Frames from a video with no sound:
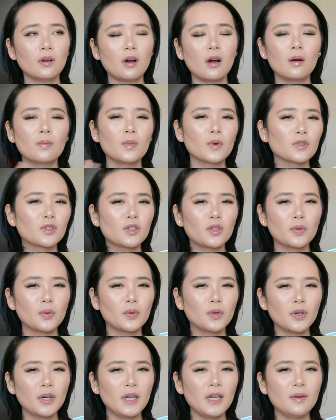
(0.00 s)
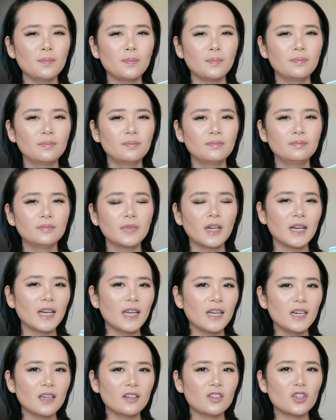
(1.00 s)
almost 30
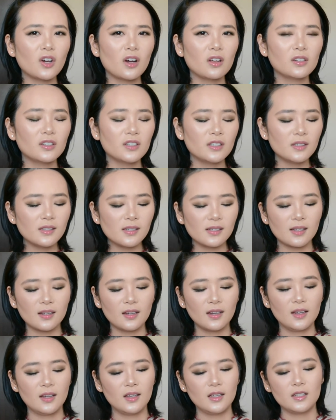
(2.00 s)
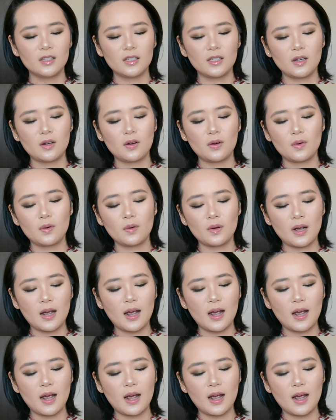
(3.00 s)
Canadian dollars. So